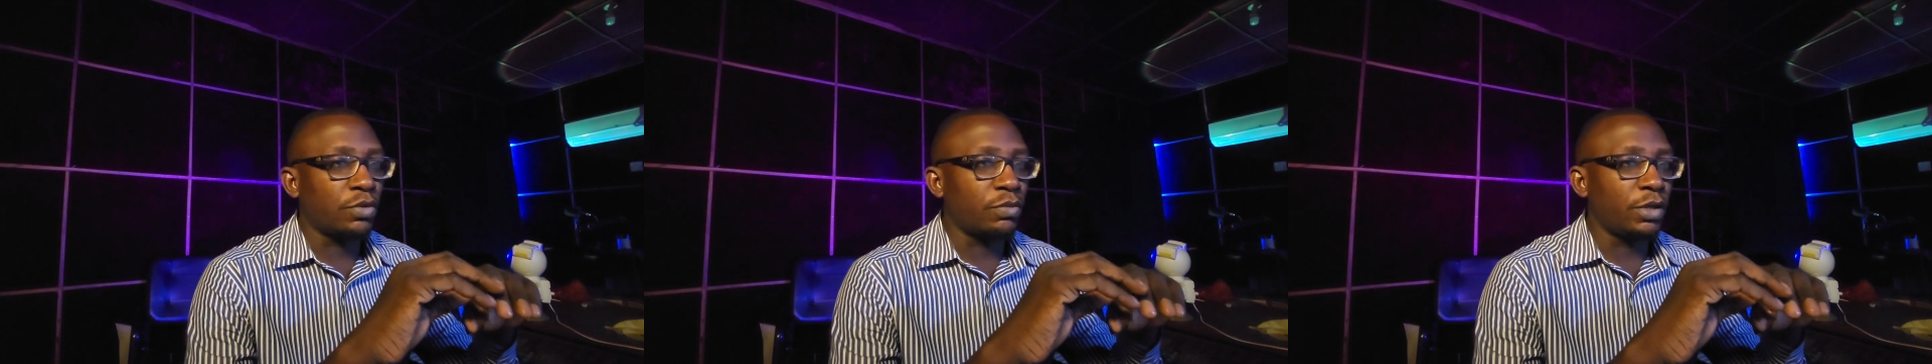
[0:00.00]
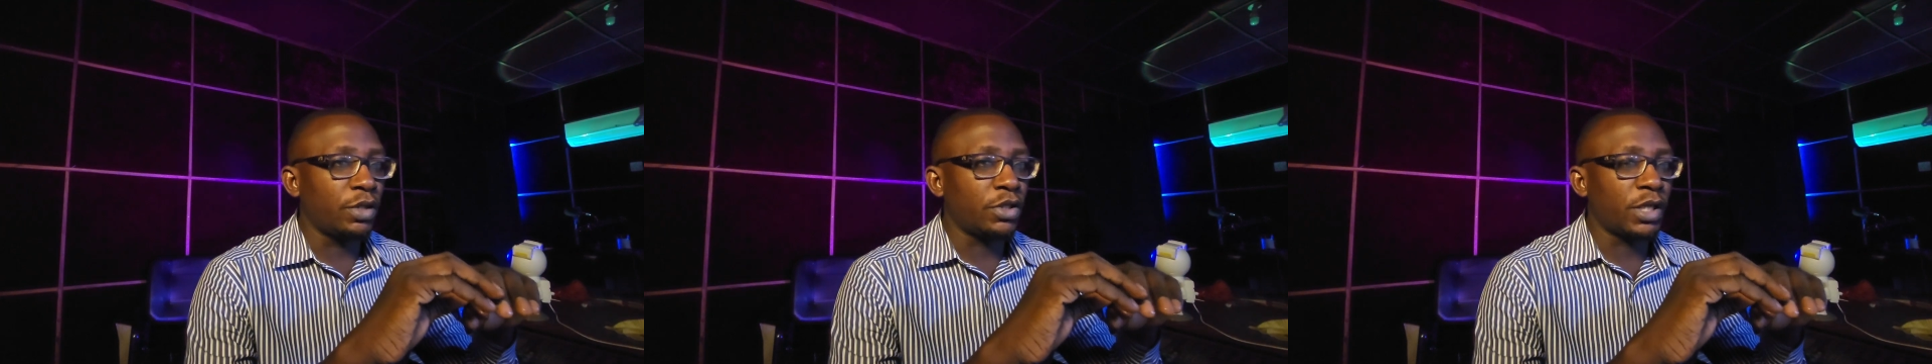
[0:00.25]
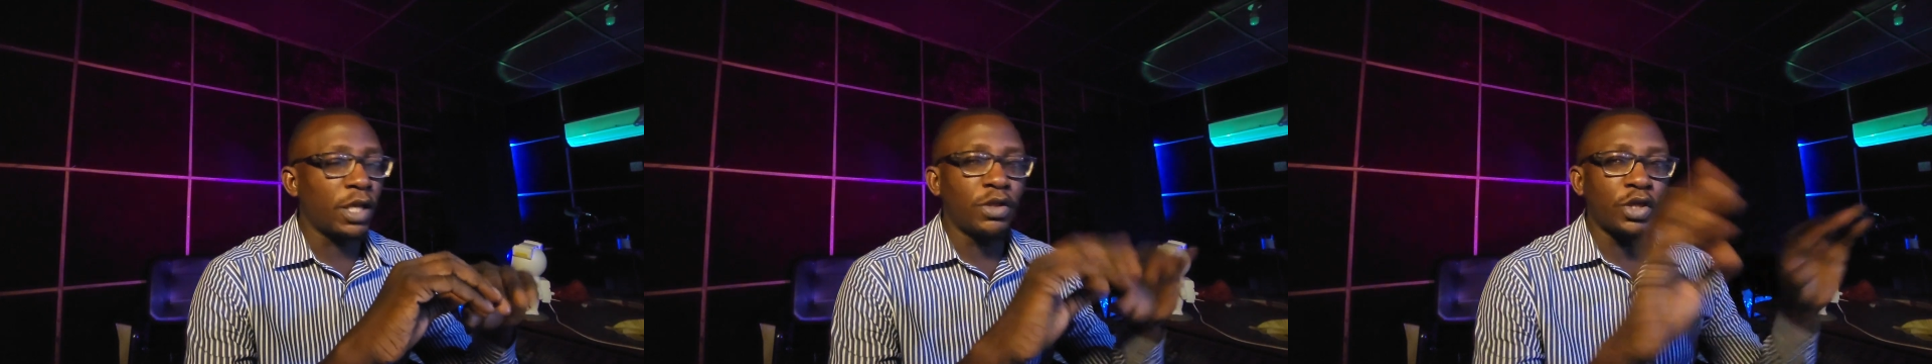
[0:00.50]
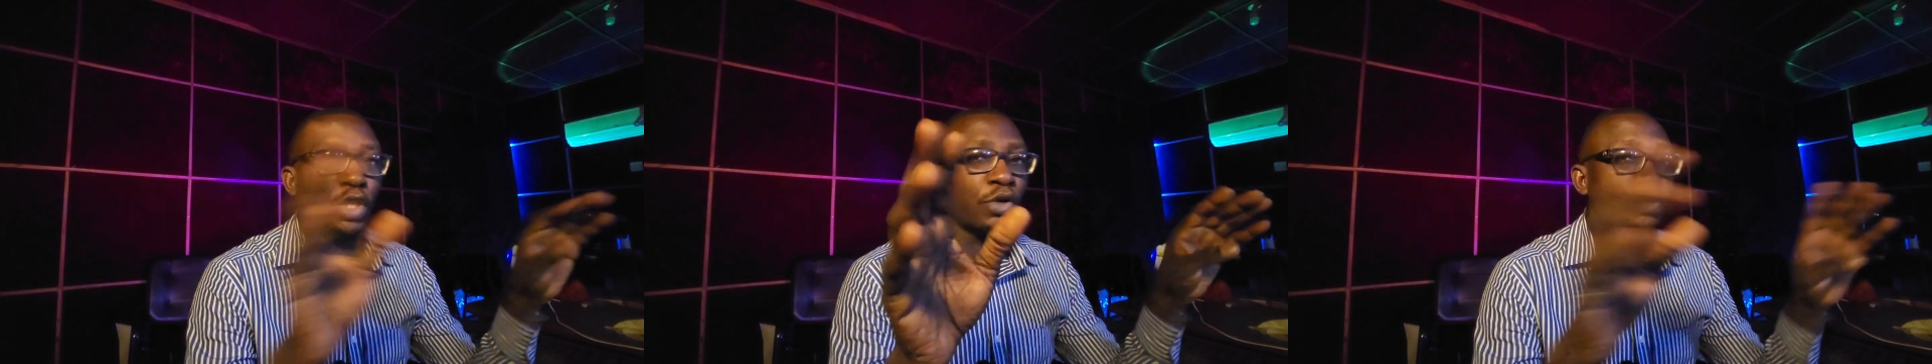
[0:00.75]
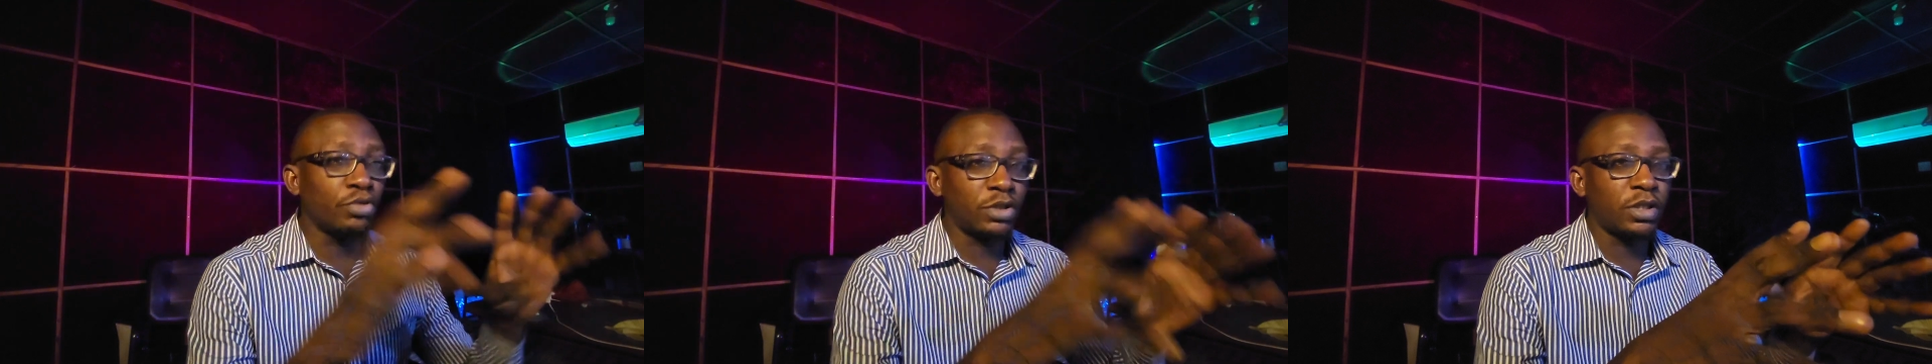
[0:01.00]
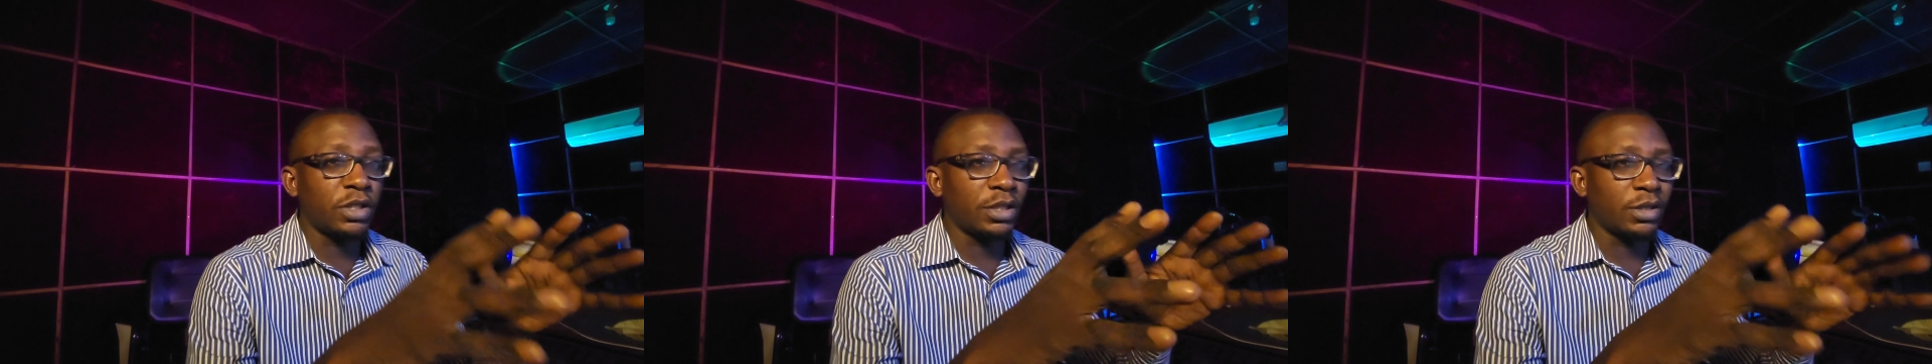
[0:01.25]
to make sure that they could
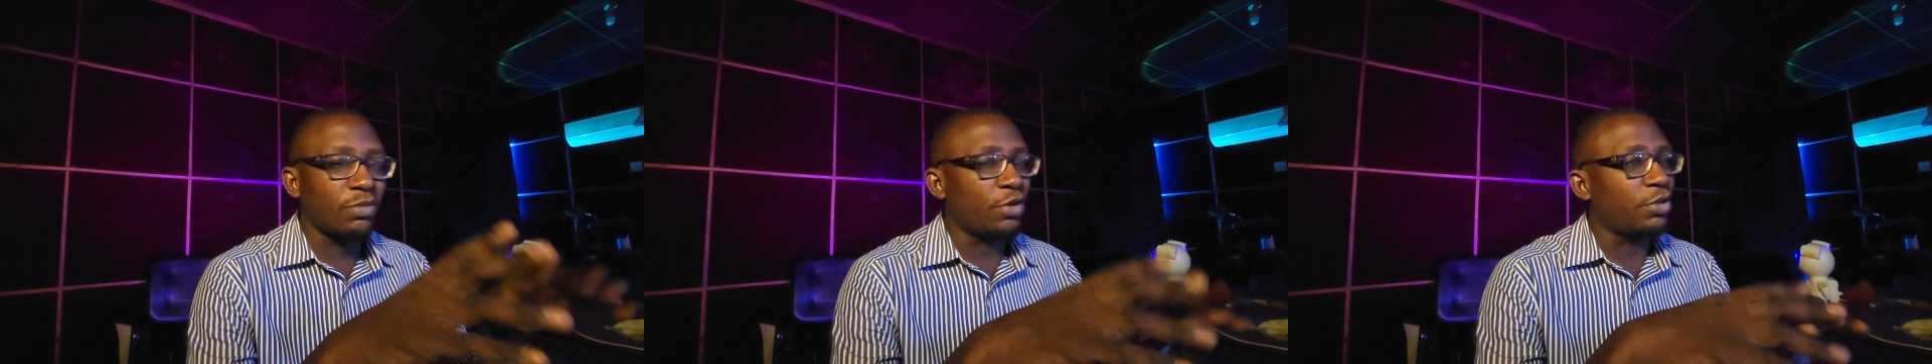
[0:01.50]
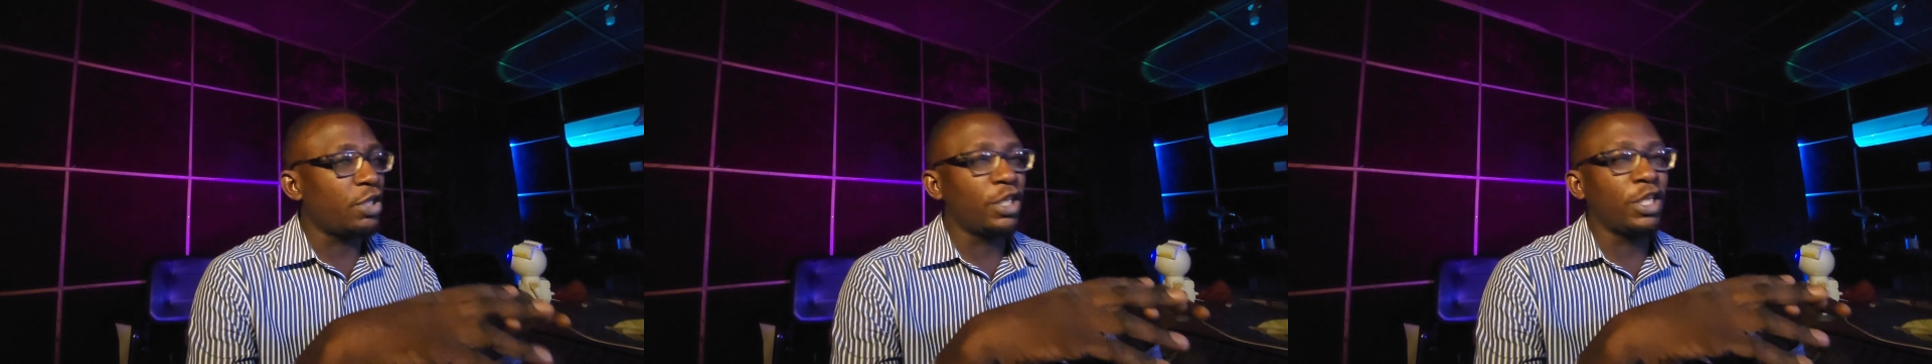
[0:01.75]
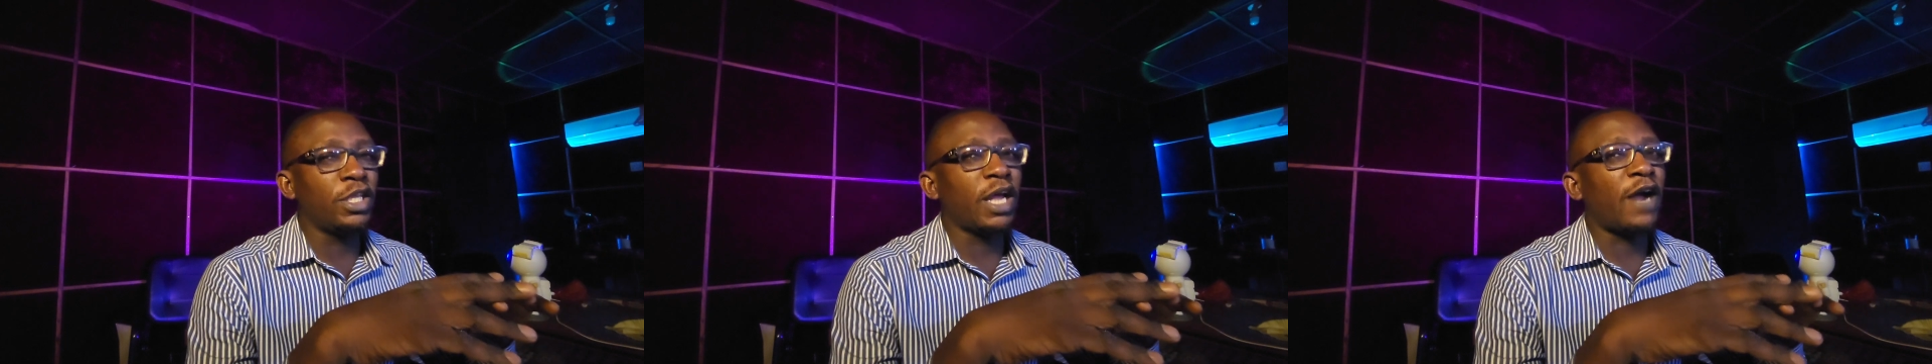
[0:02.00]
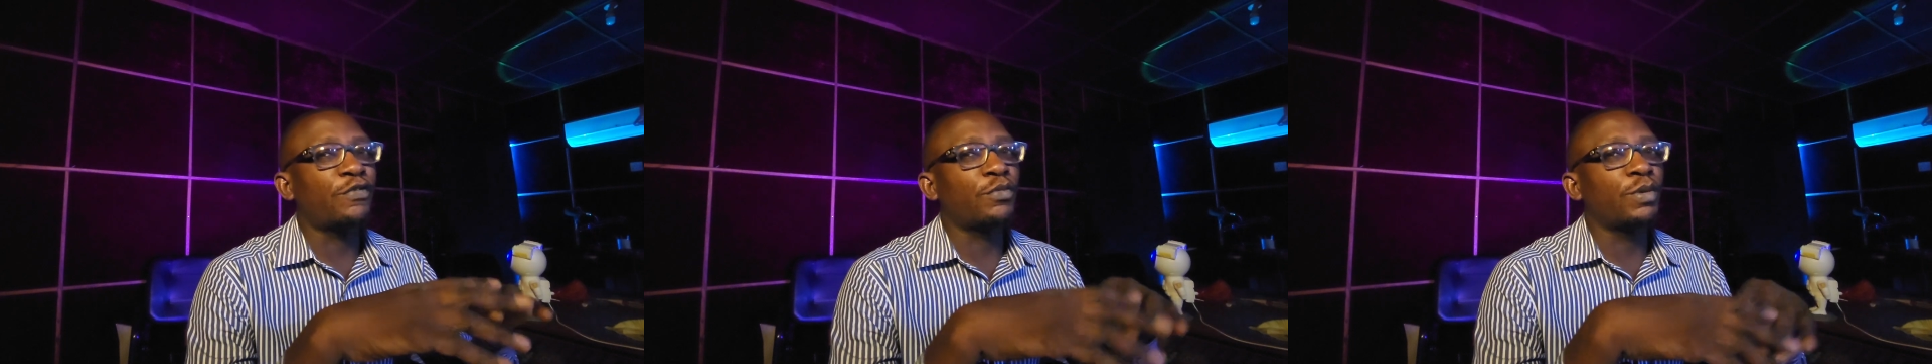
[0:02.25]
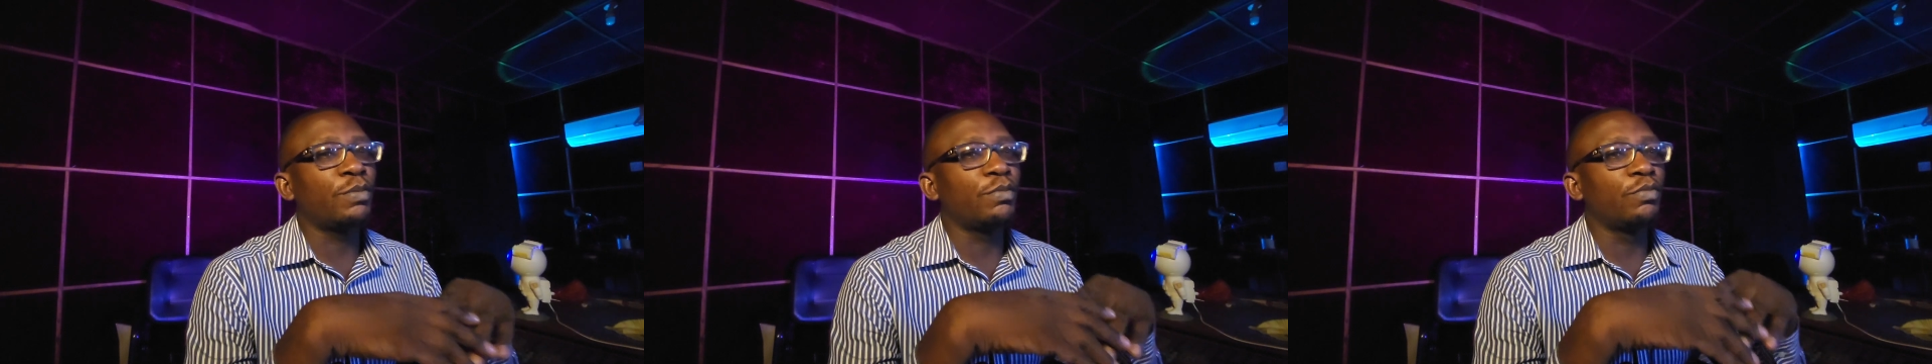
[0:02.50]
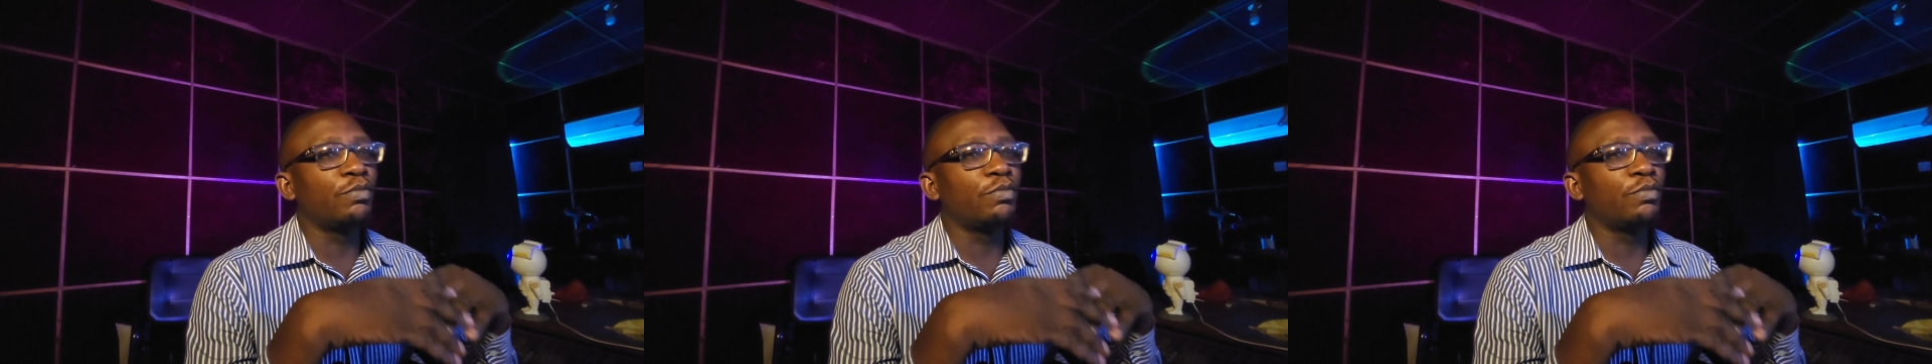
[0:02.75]
sing, but they didn't have to be